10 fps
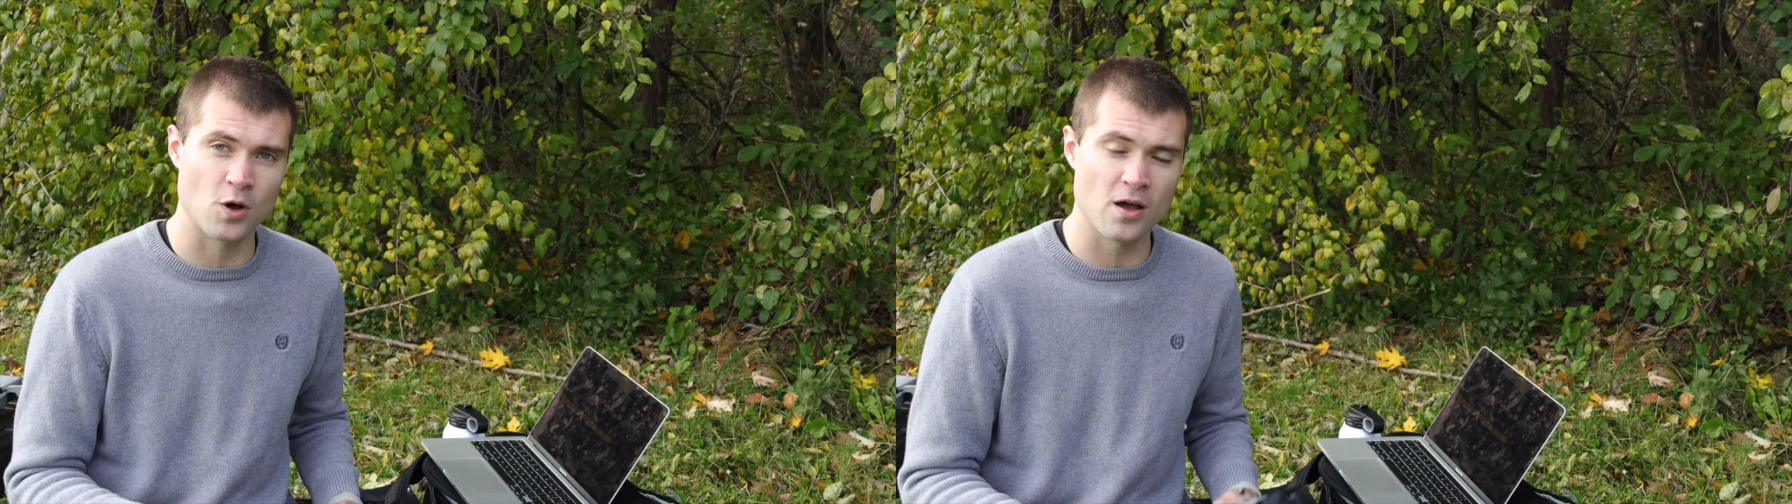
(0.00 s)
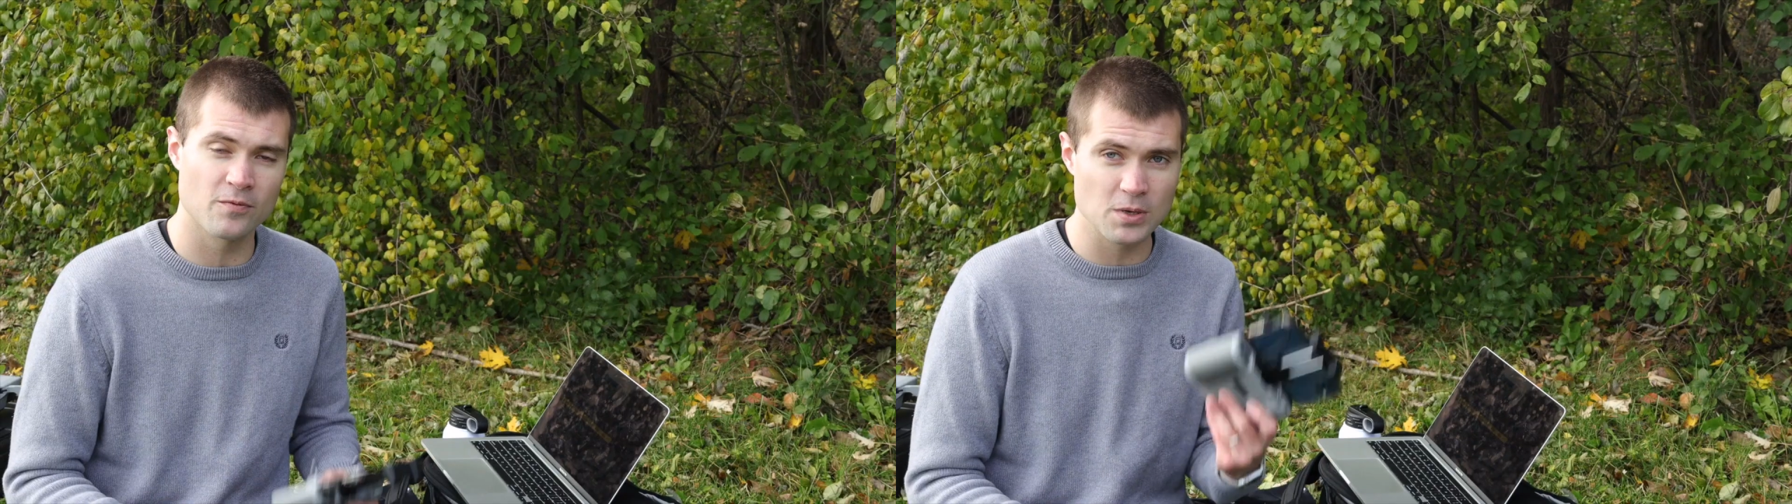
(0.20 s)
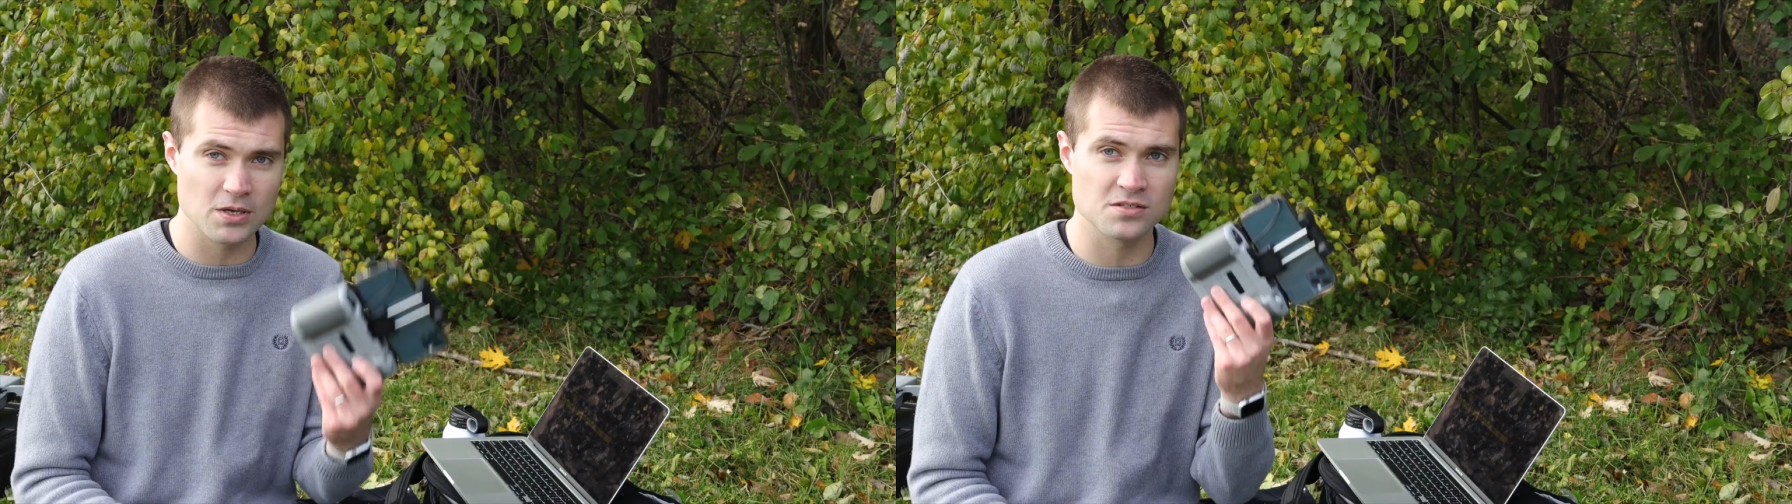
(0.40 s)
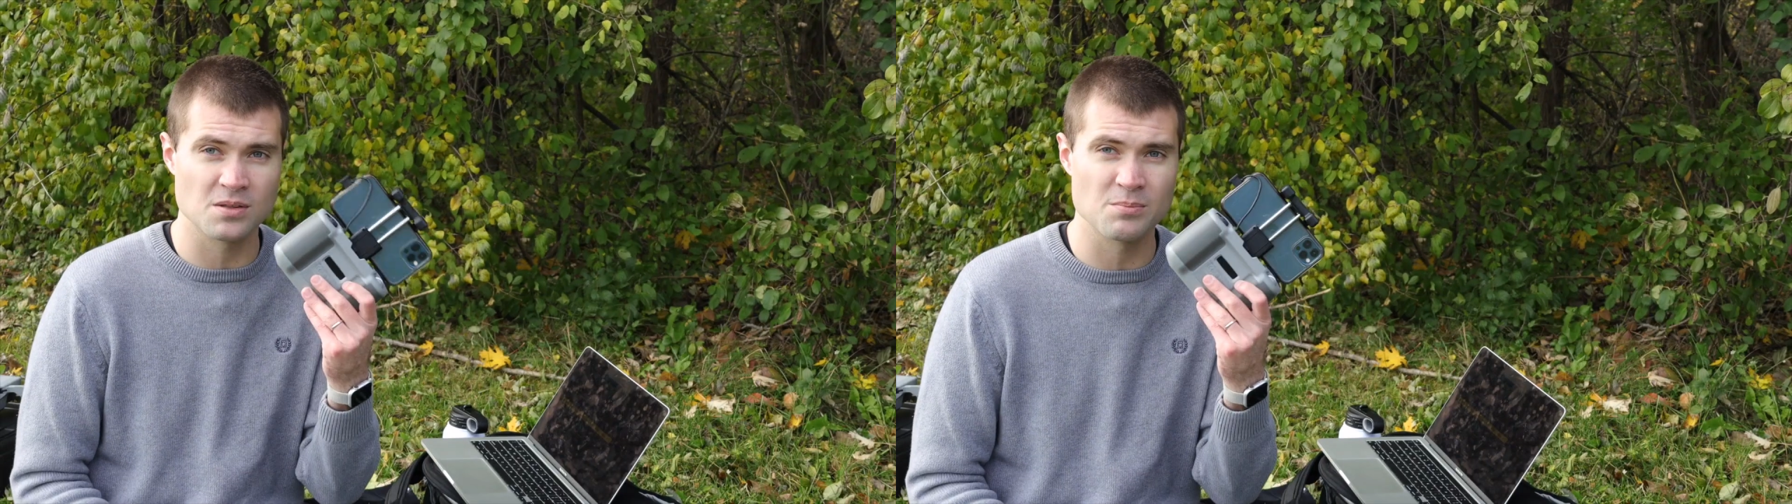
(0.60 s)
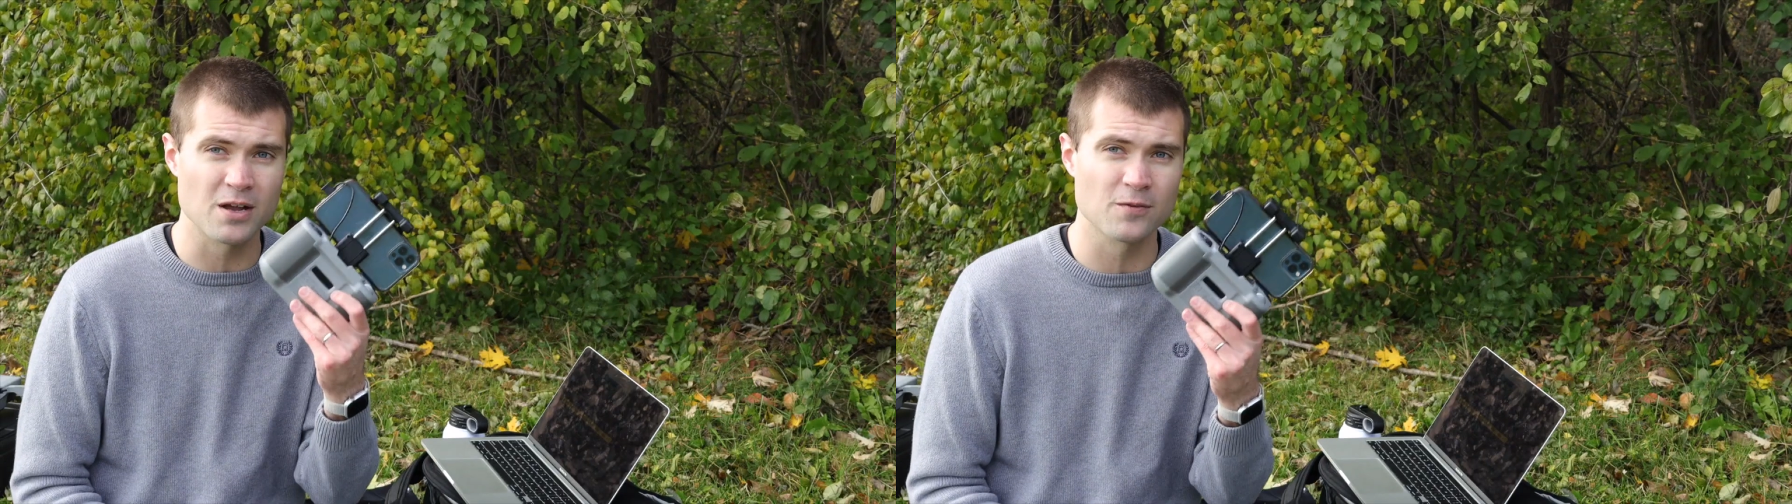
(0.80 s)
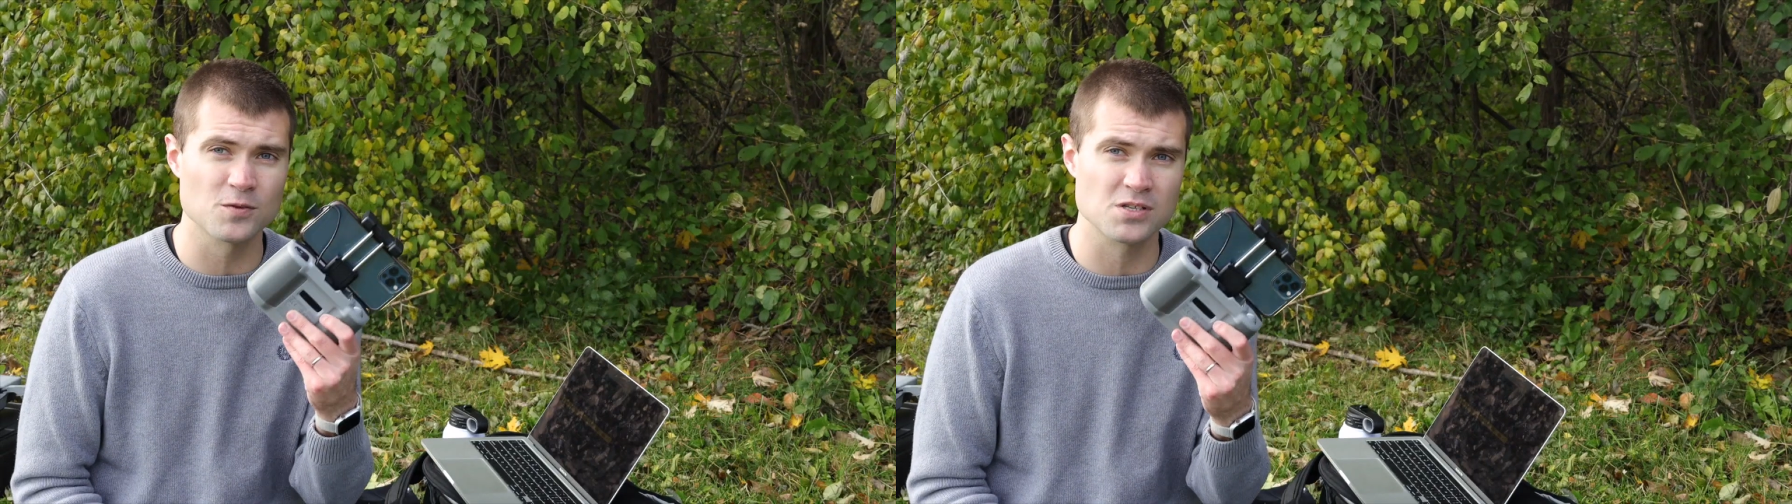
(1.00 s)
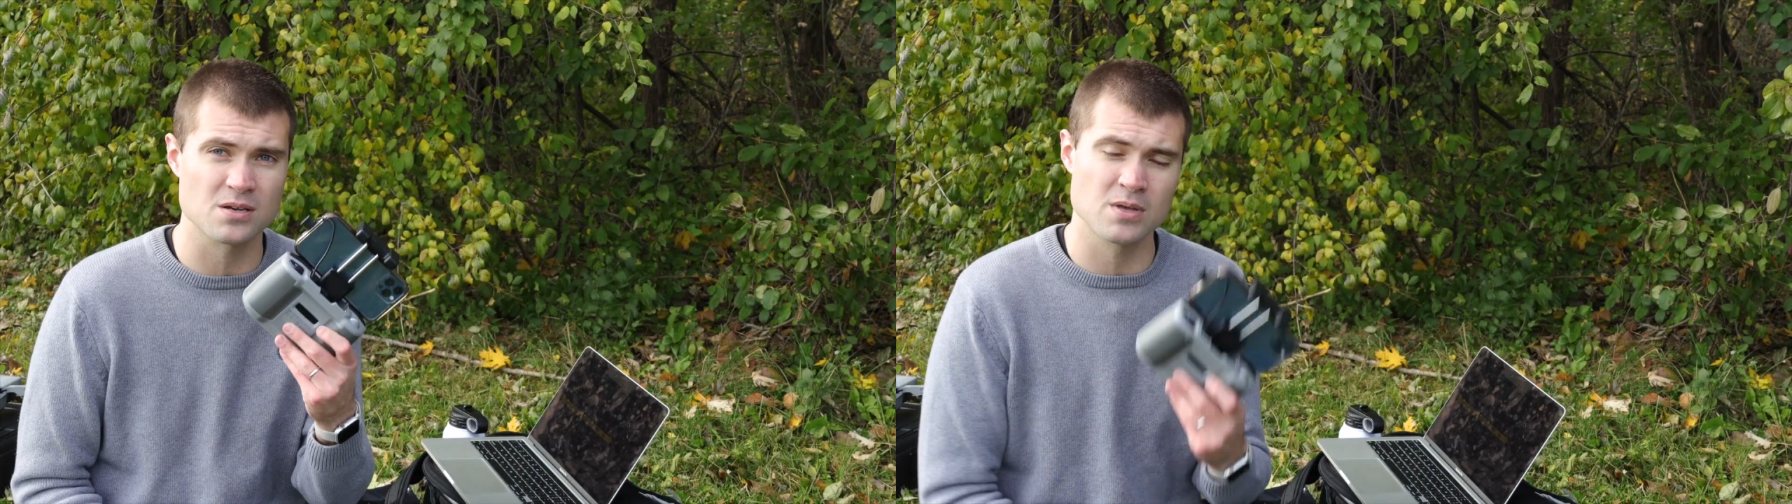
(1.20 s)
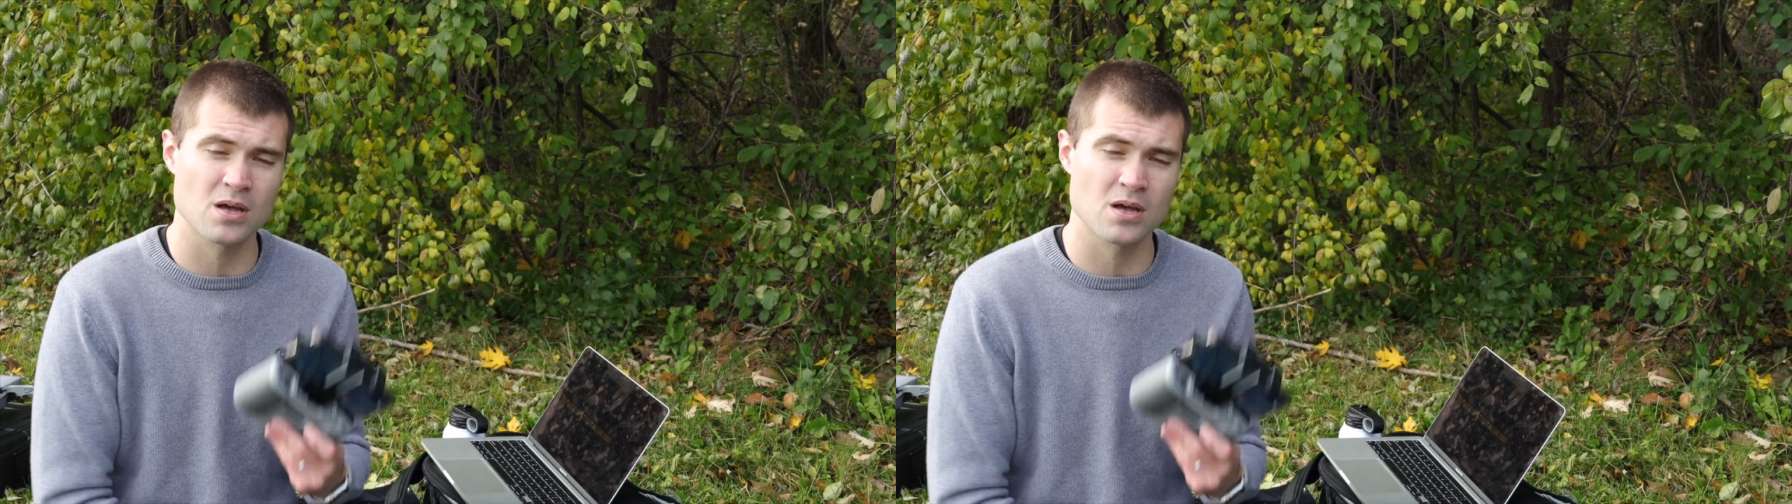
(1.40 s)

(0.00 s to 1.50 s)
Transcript: off, because the microphone's coming